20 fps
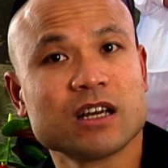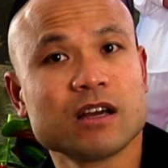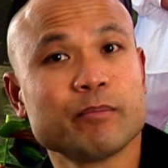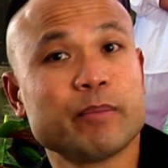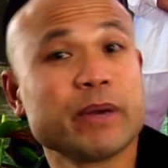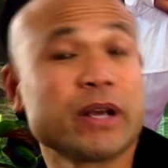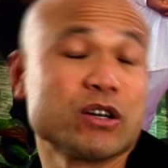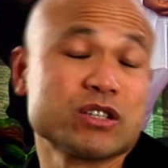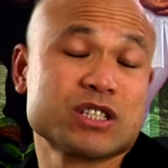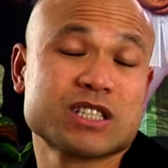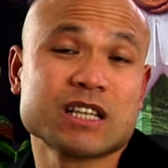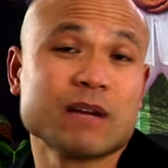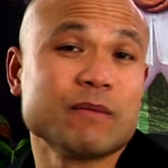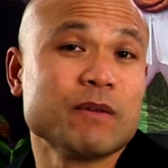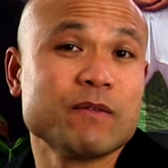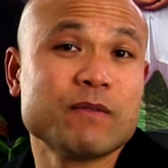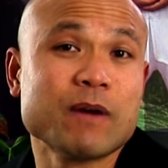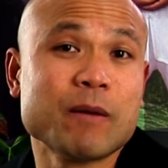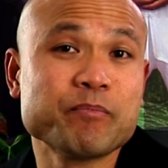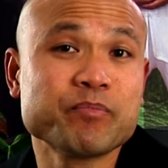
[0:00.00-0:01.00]
Because some
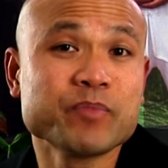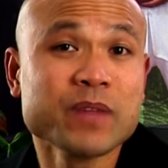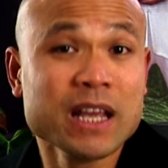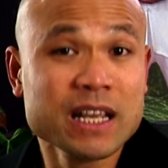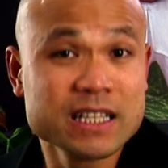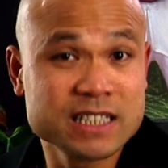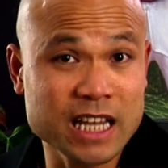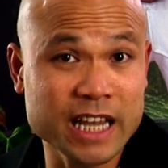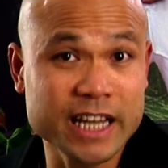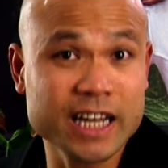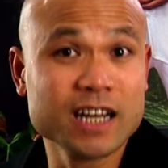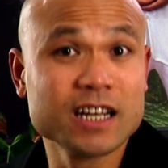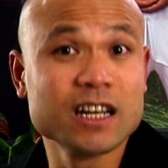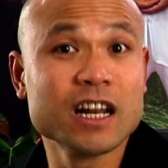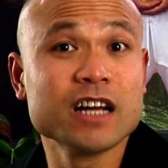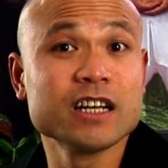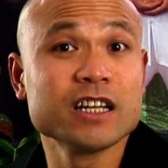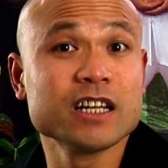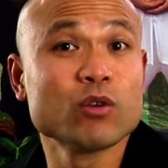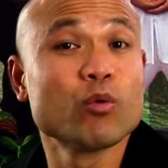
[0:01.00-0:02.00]
of them say
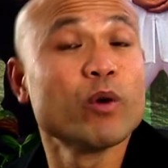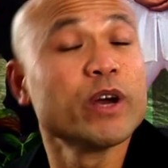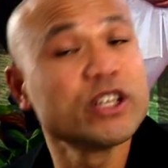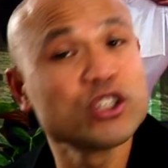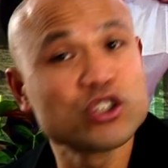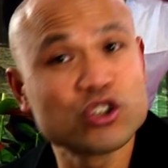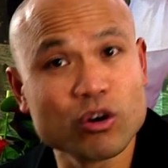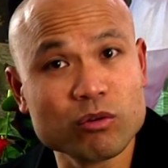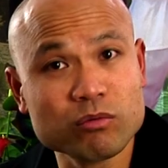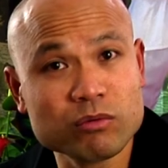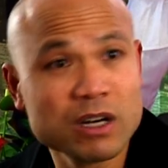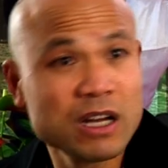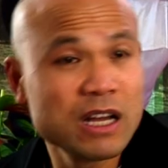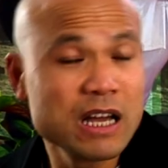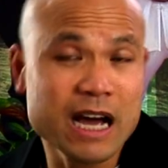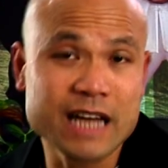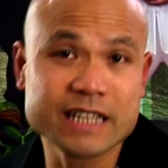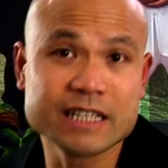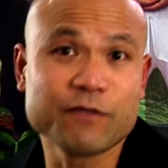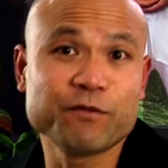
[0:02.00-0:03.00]
learning Wing Chun
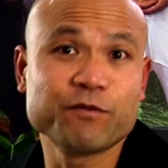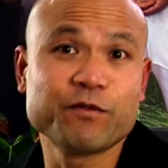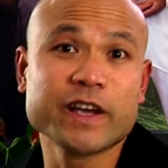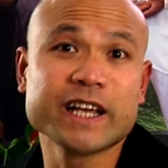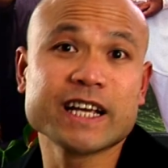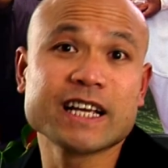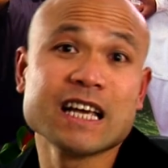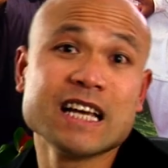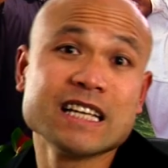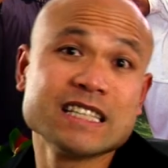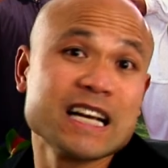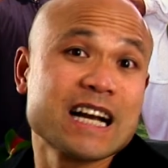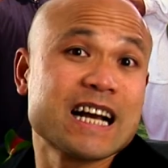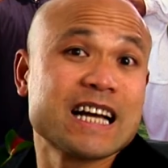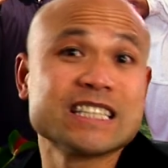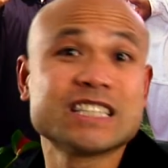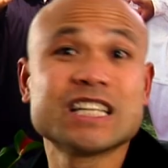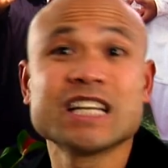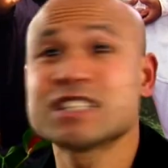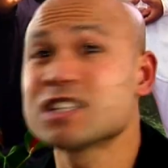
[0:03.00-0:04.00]
and they think they
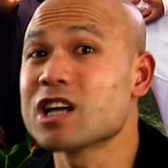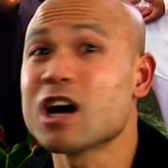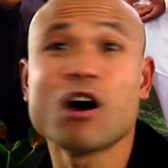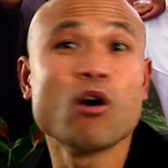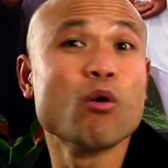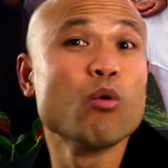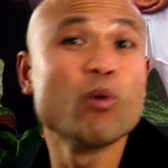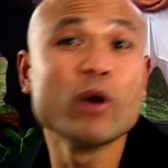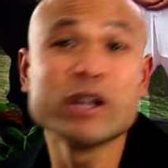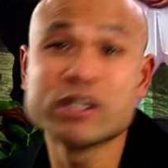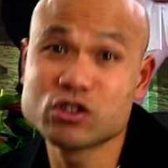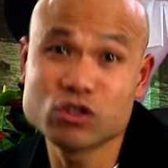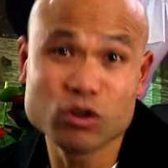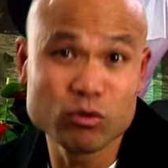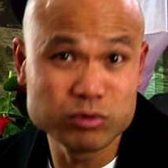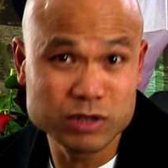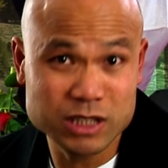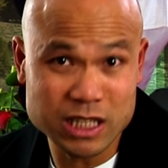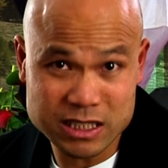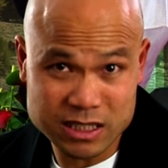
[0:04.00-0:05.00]
can teach the whole Wing
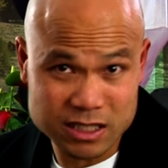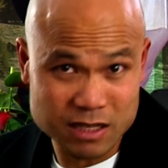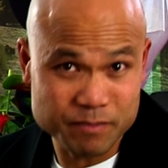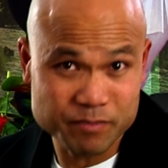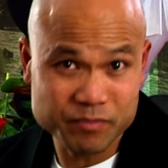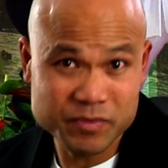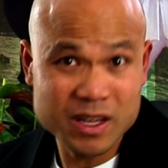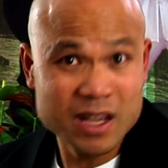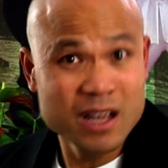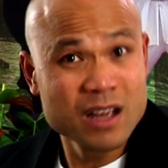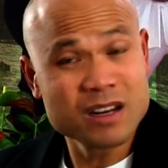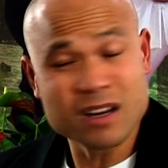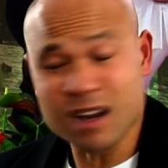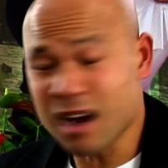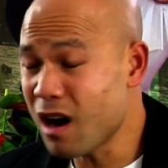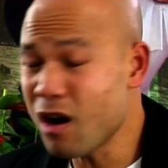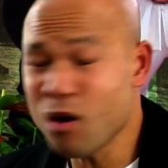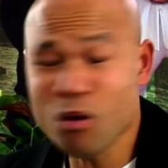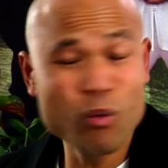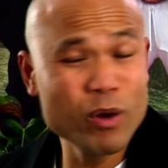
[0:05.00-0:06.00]
Chun system. The
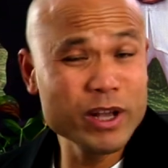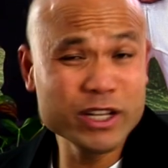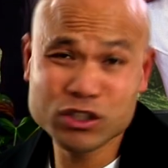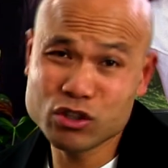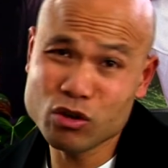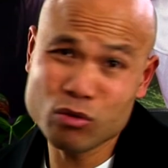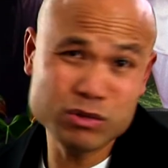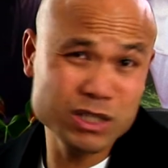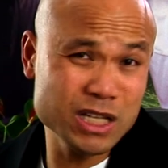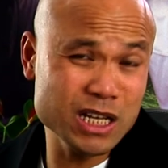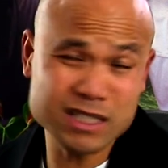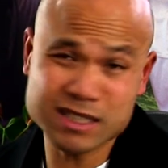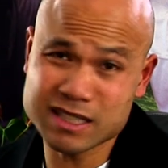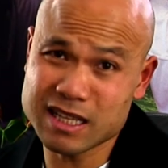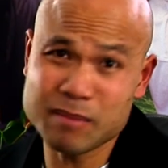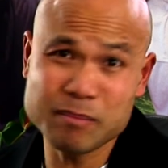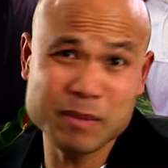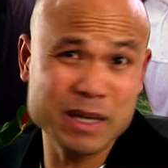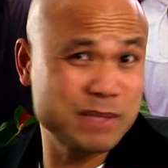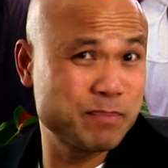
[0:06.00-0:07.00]
whole Wing Chun
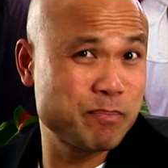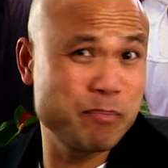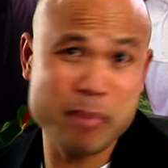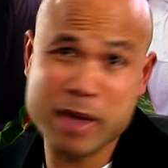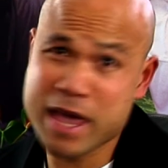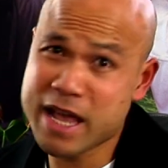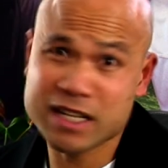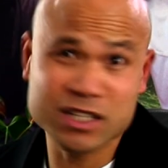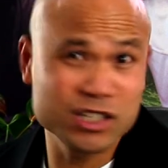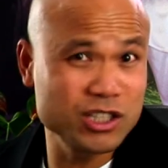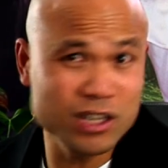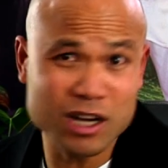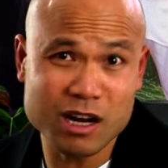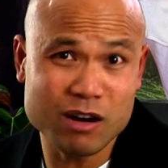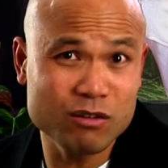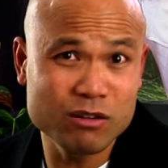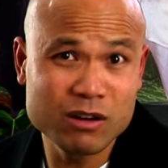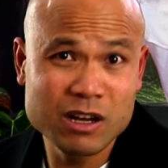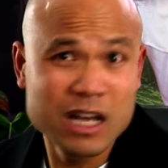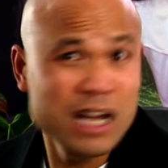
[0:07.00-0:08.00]
system is big, you
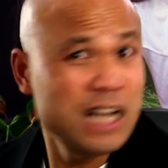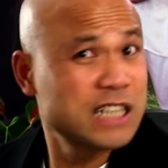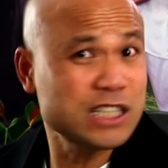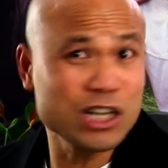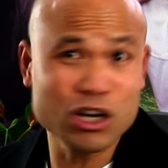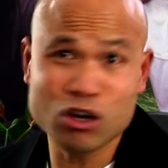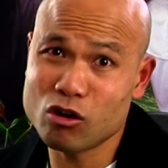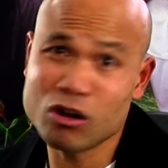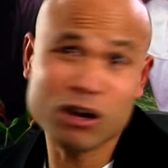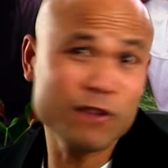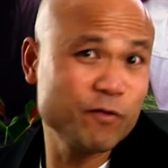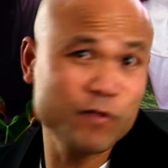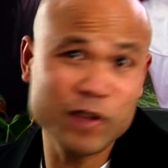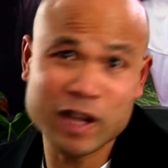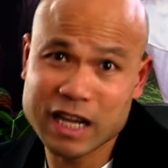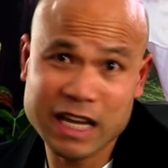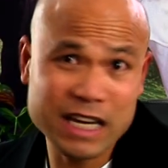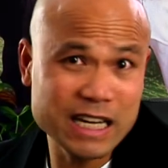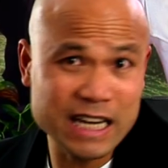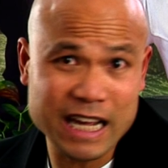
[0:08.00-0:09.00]
know. It's a lot of thing
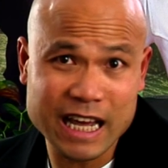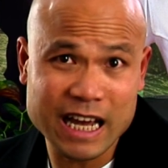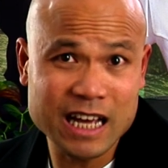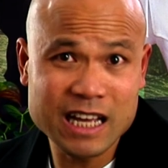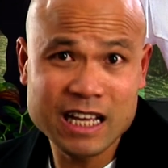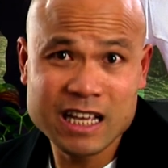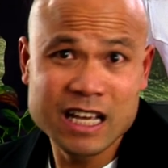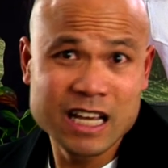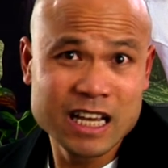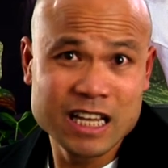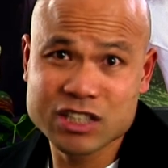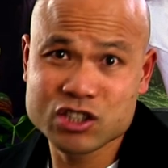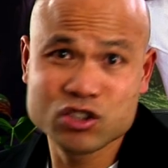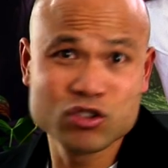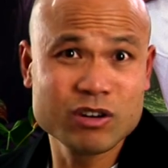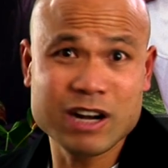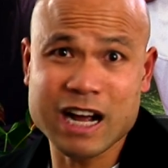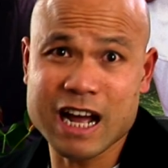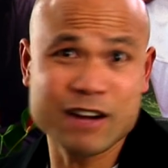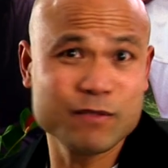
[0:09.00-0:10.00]
in there. It's, you
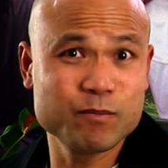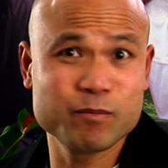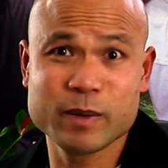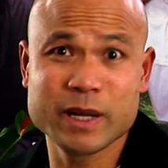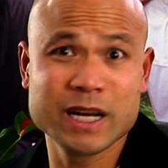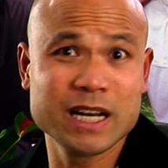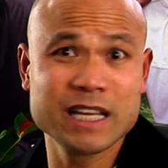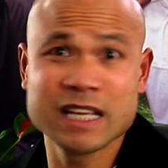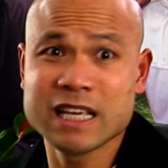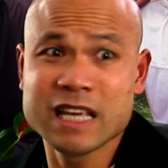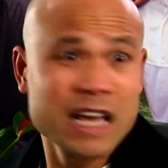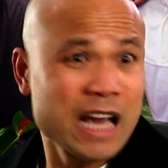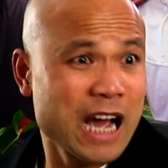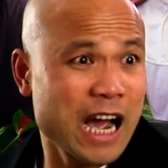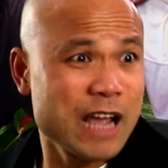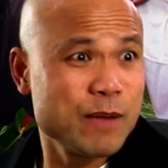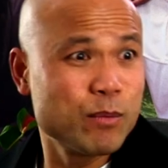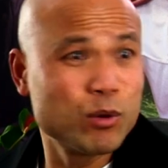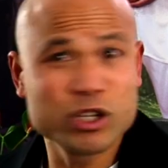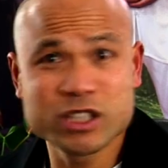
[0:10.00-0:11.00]
can't really
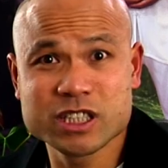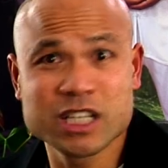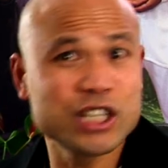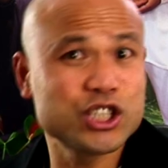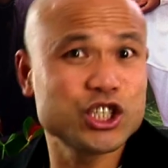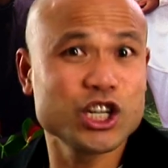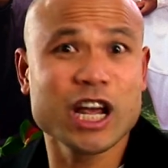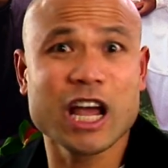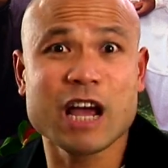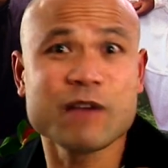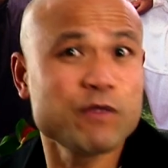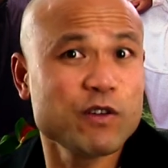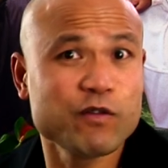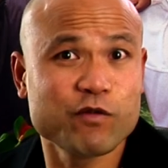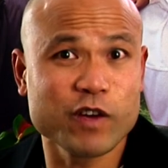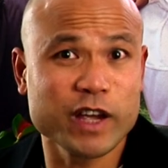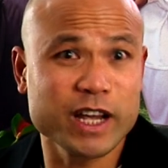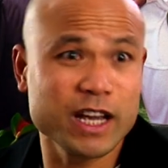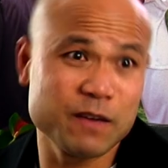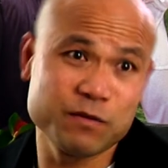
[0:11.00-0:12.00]
able to teaching
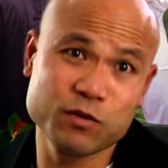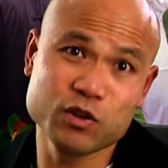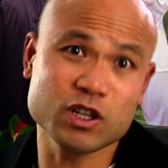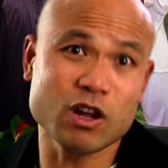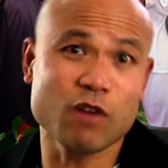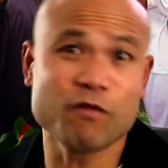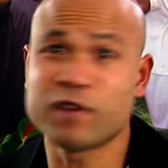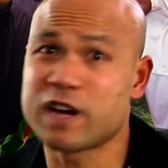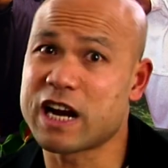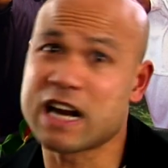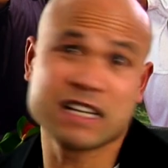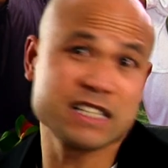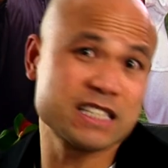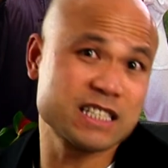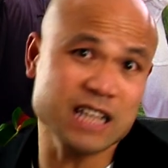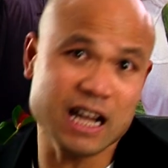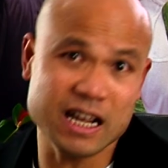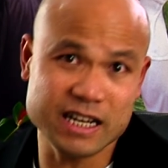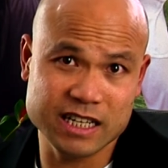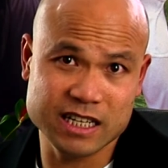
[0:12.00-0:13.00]
everything if you don't even
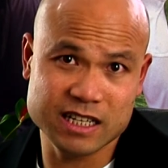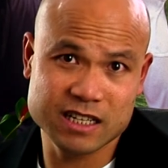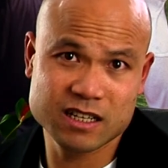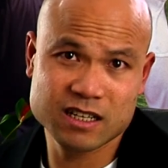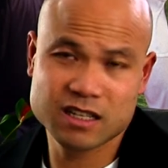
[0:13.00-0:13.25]
understand it.